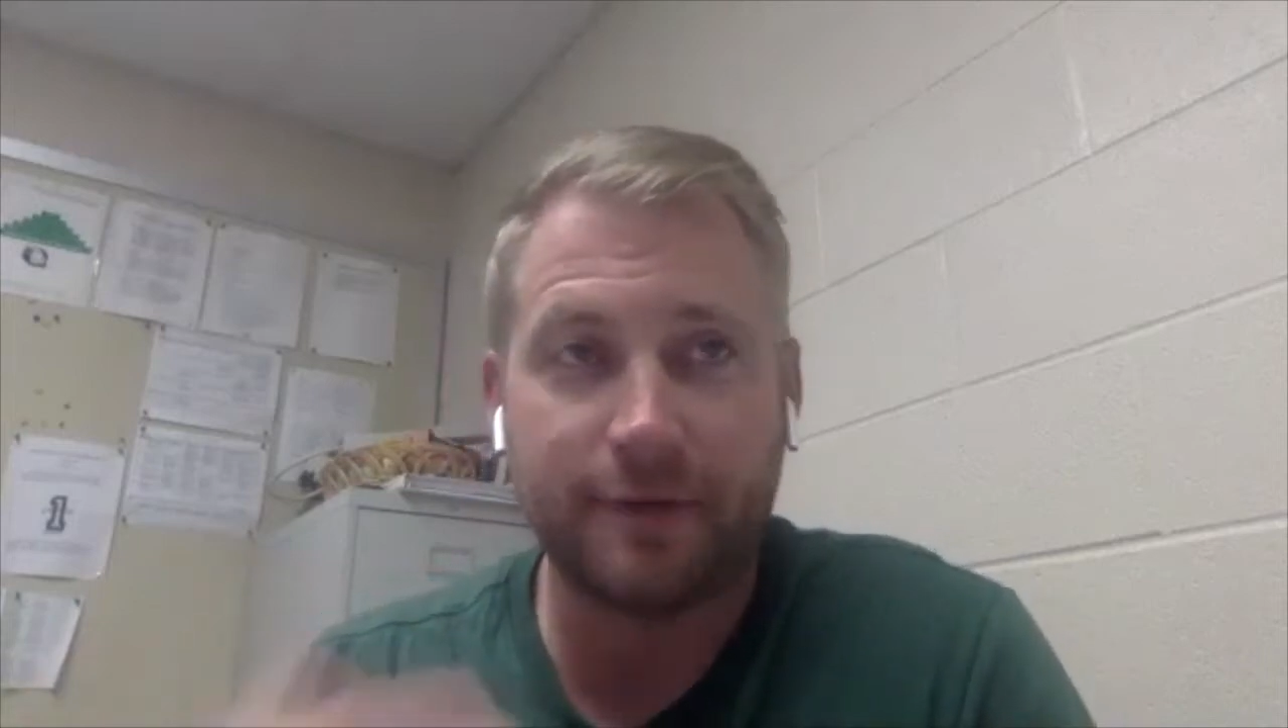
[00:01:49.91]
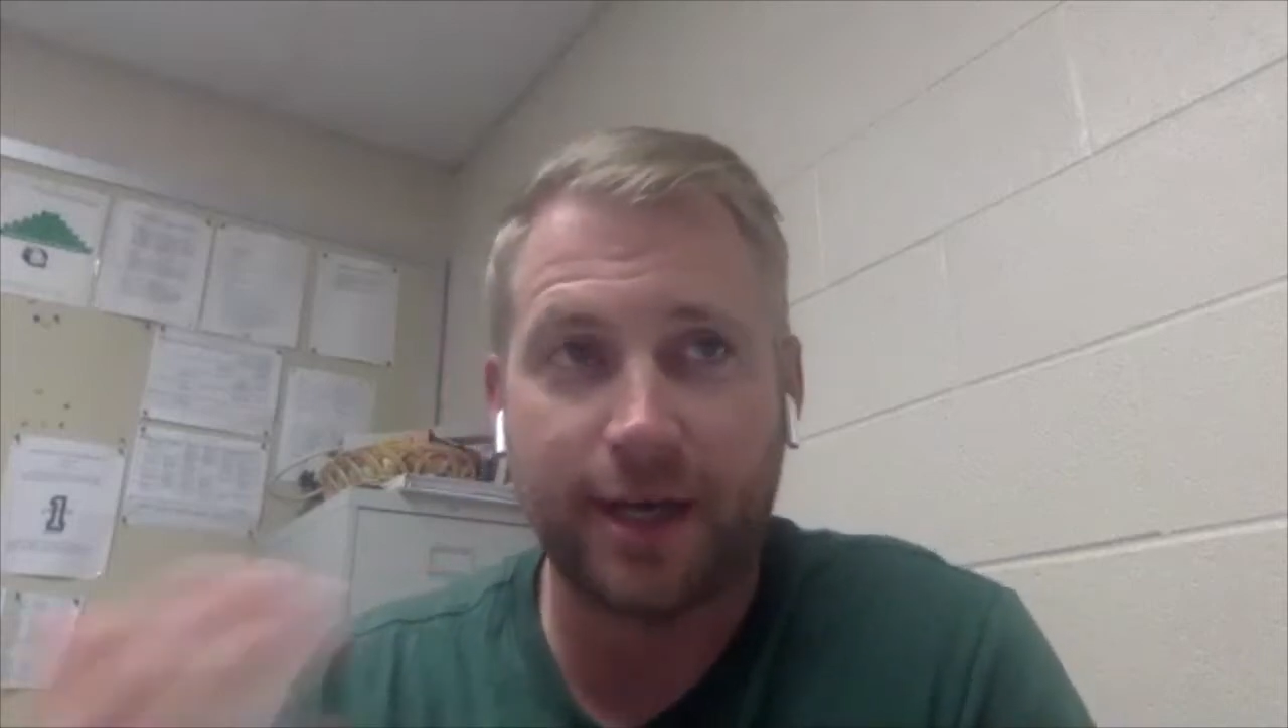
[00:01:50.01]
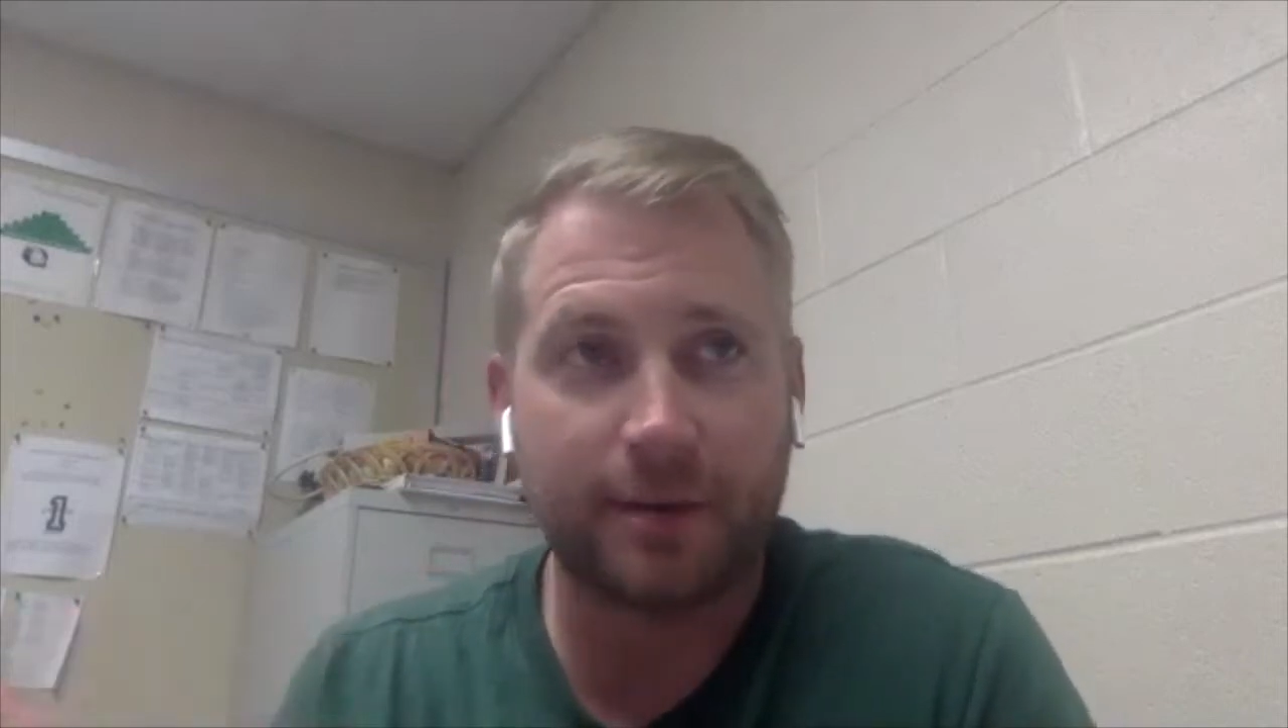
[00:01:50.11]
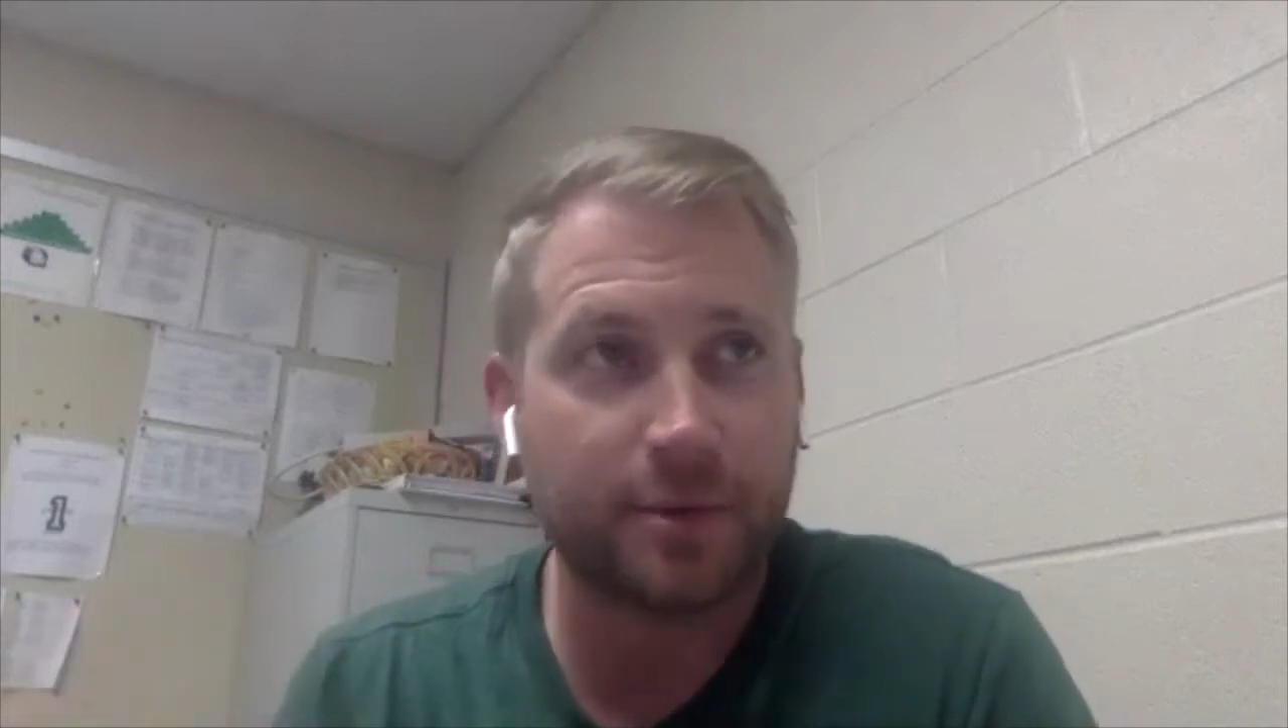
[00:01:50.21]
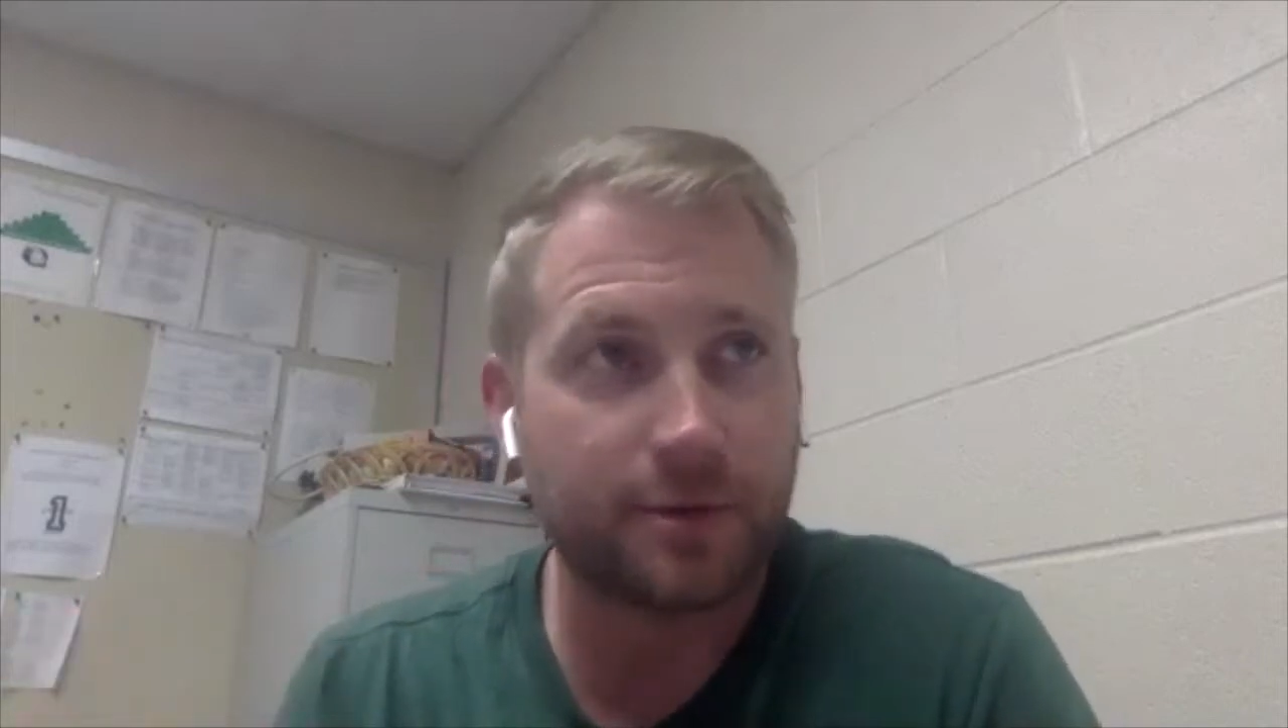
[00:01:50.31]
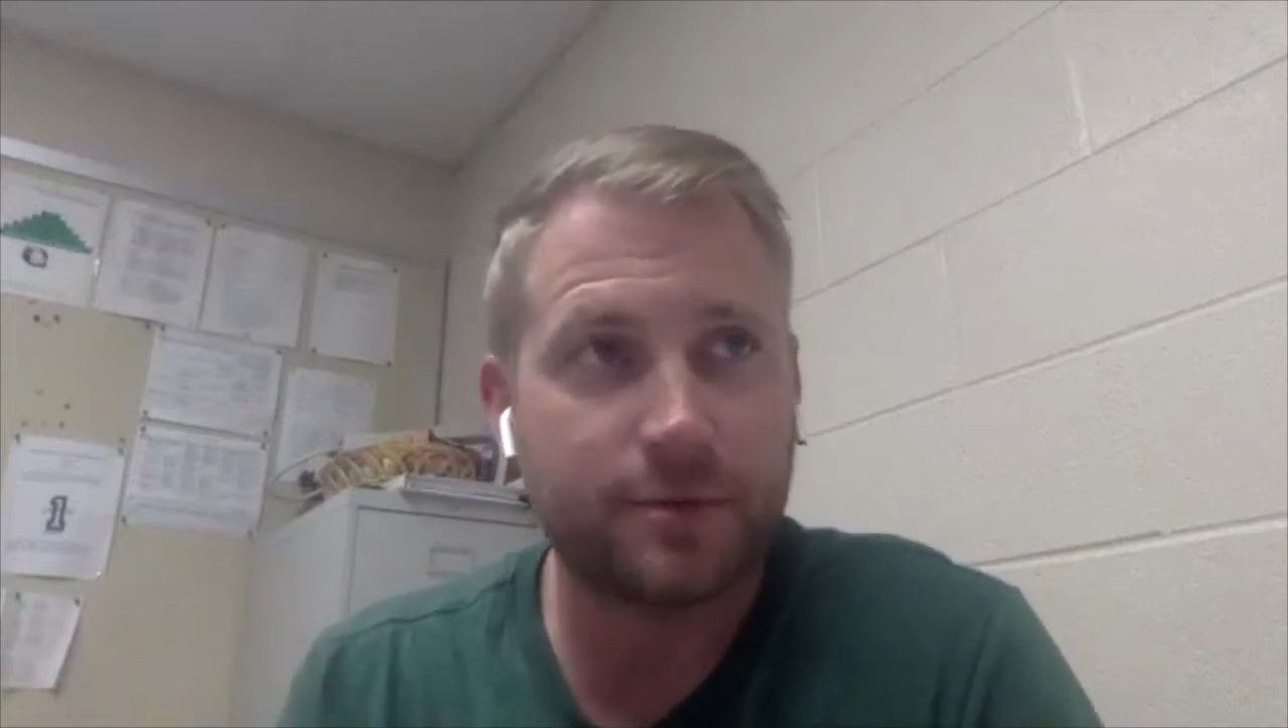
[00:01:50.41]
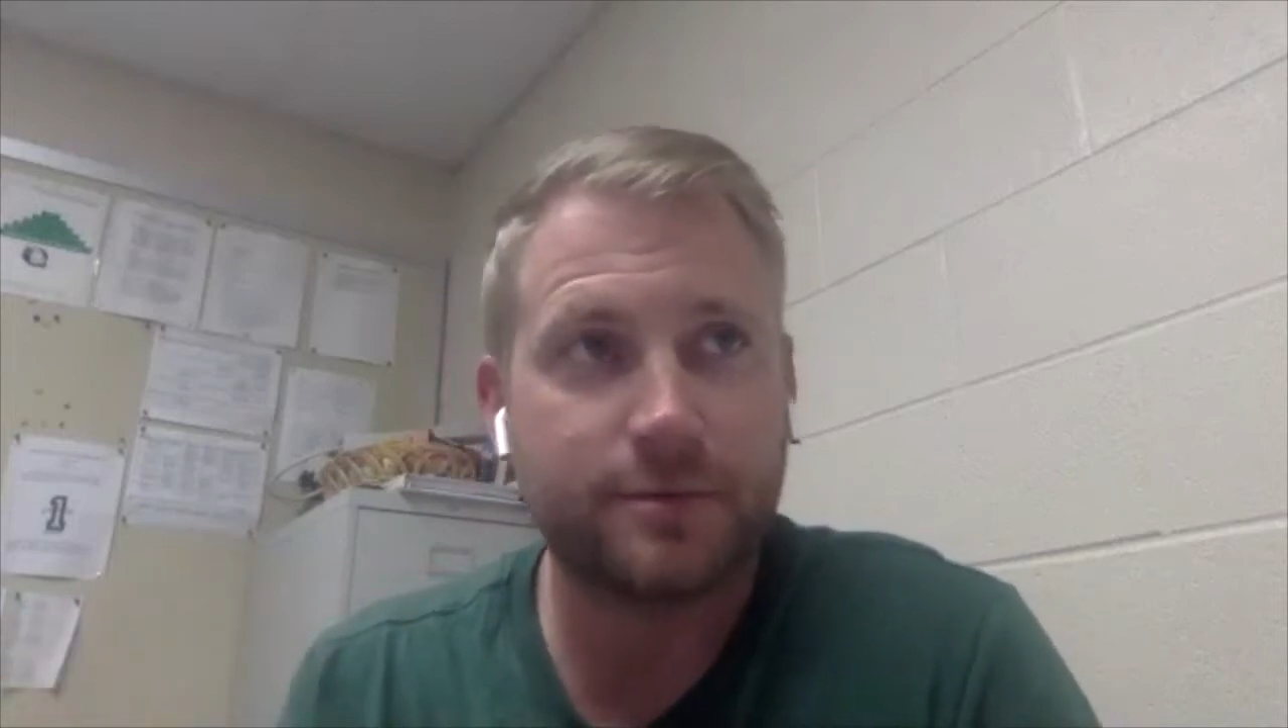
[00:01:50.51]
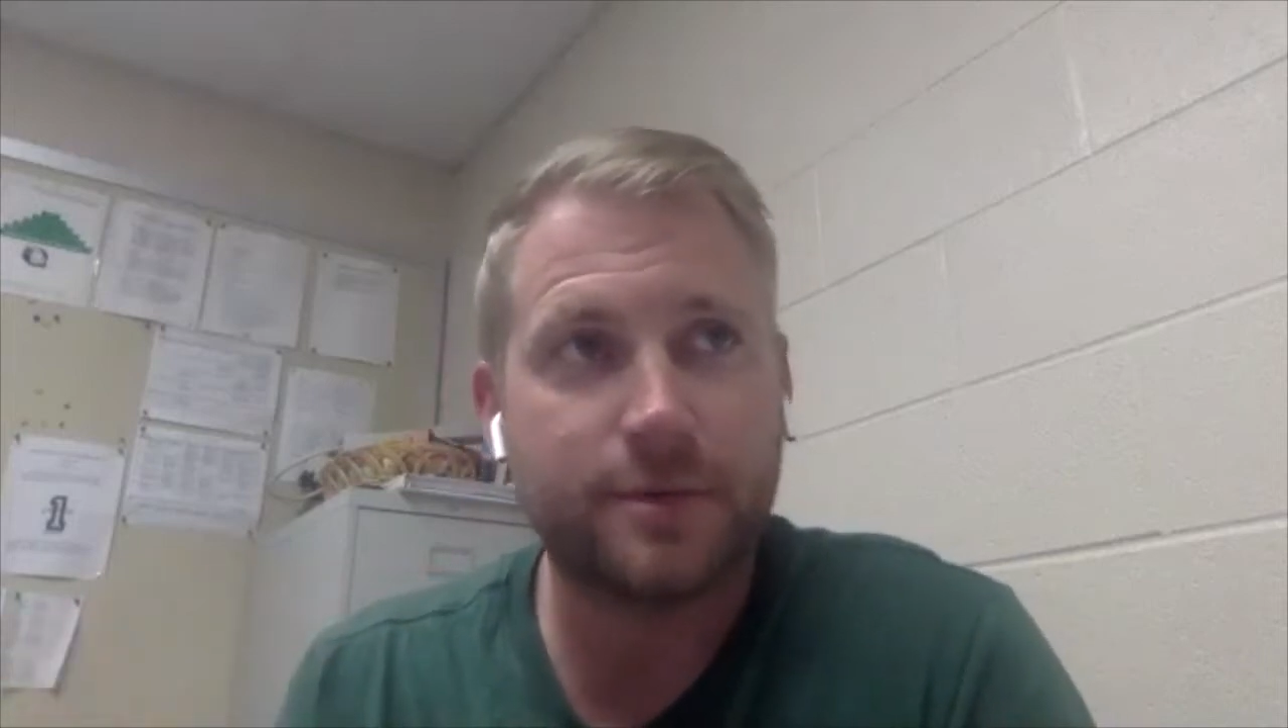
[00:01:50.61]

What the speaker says: even able